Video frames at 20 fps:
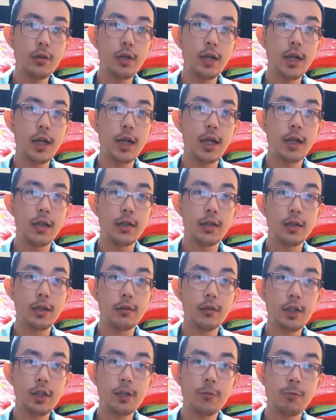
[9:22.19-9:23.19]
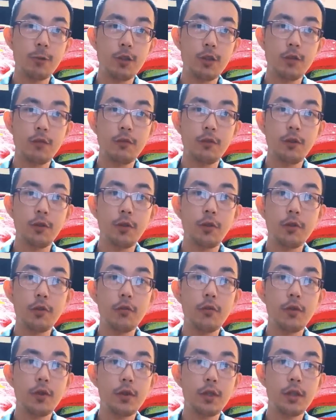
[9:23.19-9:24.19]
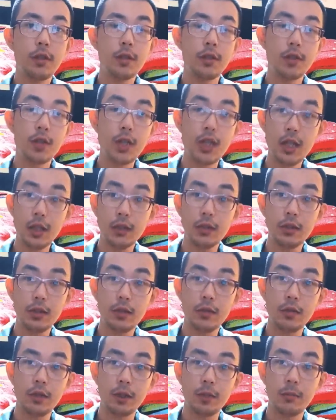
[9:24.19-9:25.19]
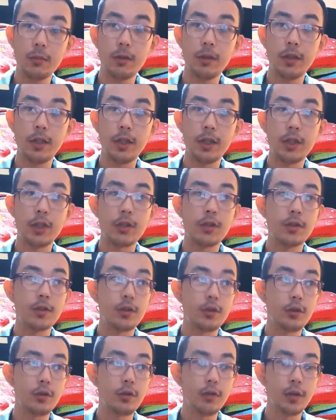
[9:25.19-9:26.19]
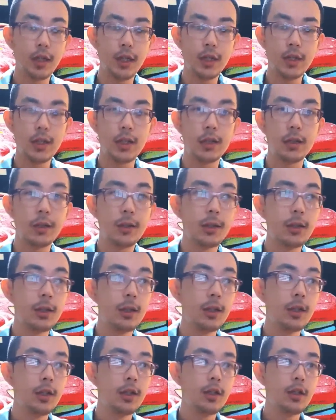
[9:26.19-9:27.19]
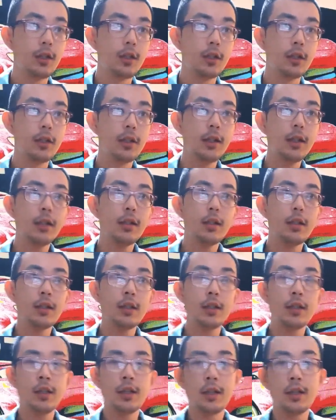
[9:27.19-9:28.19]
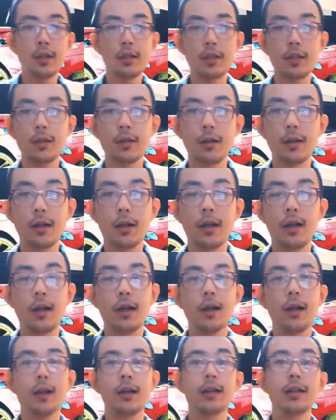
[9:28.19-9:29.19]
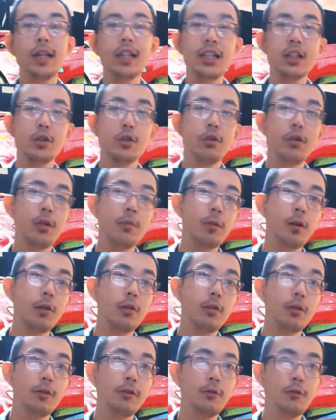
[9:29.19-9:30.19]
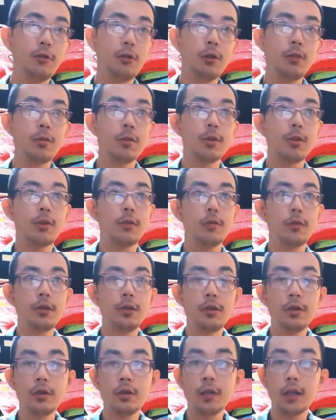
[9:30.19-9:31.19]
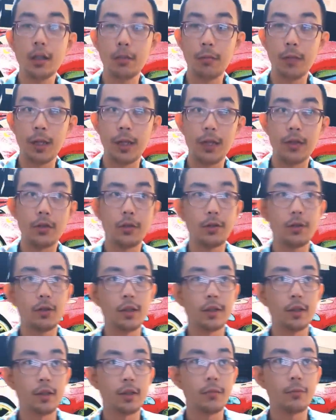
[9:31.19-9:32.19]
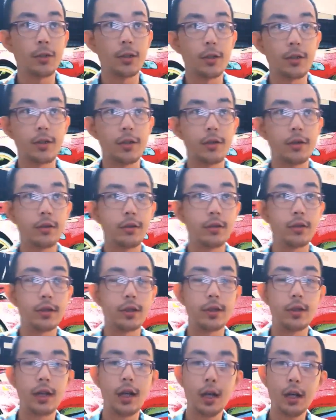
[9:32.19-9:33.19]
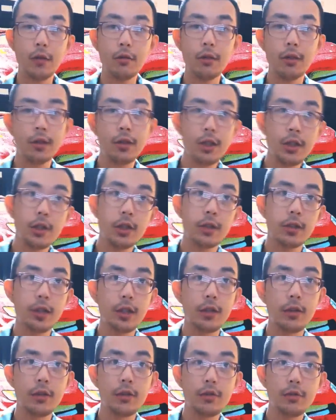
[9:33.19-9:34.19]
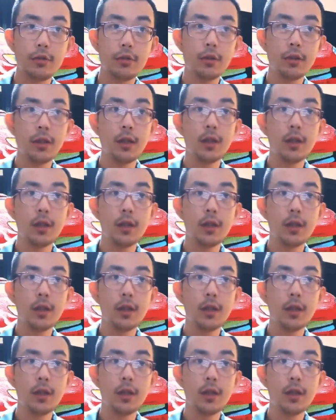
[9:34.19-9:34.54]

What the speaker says: as they reach specific goal within CLT recommendations. So that's it. The next thing is, let's talk about the forms of internet-based authentic materials and how the teacher can use